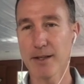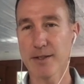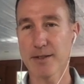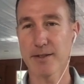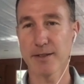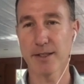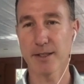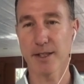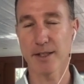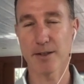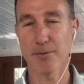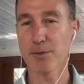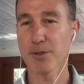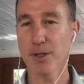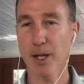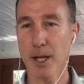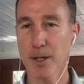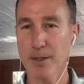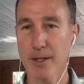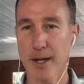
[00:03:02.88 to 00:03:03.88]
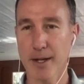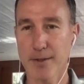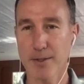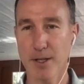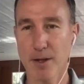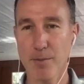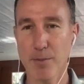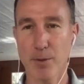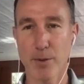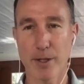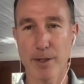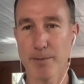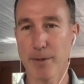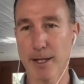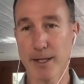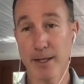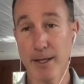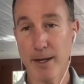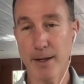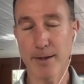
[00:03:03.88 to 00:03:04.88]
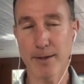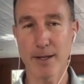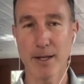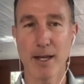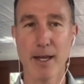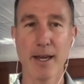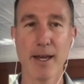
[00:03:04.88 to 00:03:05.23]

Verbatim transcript: He's going to change that at some point, but he didn't.